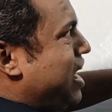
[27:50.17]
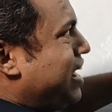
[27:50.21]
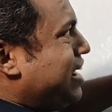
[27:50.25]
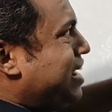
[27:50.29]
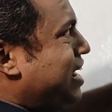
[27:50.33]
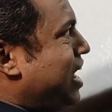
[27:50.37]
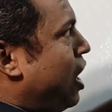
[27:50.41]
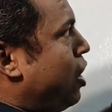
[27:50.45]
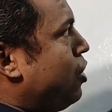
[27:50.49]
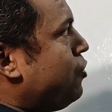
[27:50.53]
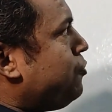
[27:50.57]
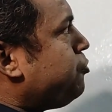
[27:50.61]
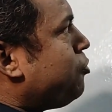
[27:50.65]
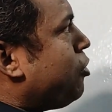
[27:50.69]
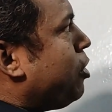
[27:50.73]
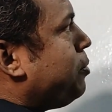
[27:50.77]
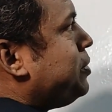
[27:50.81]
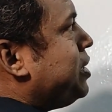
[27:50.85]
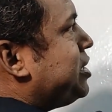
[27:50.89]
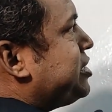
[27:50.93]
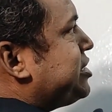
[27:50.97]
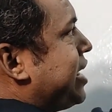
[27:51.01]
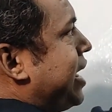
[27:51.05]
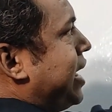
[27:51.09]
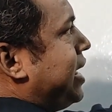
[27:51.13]
Now
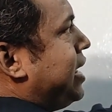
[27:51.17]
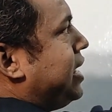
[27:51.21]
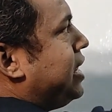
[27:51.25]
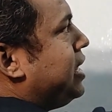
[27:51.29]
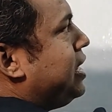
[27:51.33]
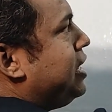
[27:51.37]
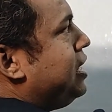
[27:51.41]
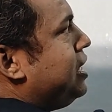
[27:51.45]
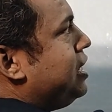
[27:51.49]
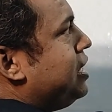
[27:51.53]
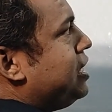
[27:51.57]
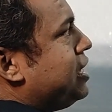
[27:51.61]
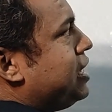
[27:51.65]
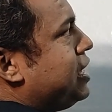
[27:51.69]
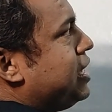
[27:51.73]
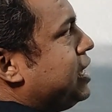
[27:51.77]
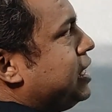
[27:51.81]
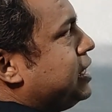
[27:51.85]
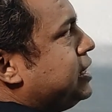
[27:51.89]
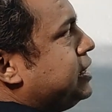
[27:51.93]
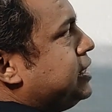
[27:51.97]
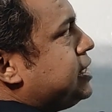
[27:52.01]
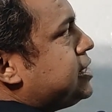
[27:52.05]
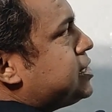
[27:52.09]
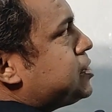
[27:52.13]
from the triangle,
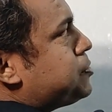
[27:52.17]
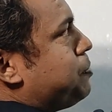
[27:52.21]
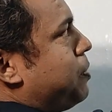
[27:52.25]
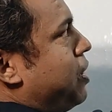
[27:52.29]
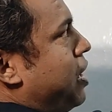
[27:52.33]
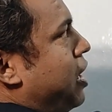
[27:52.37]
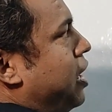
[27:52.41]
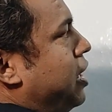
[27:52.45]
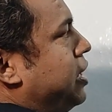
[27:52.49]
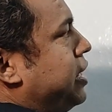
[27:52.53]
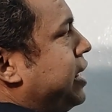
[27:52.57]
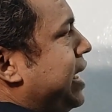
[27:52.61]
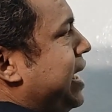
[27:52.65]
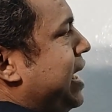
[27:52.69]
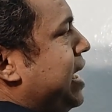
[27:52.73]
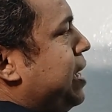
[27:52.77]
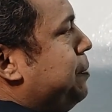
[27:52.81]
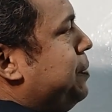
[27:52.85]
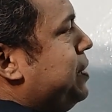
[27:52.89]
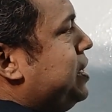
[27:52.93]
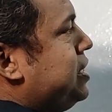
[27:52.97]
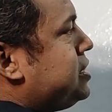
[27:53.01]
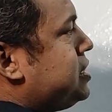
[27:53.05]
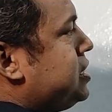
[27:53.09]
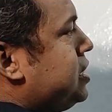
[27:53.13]
this part
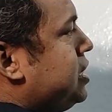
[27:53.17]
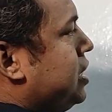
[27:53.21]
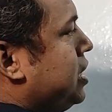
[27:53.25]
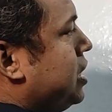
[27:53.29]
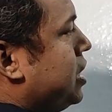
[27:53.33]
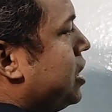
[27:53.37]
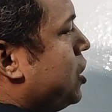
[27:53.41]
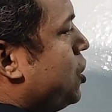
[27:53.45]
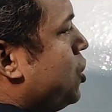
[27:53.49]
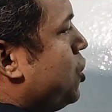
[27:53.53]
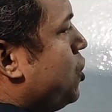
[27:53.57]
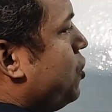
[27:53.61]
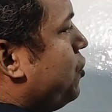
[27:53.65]
ABC,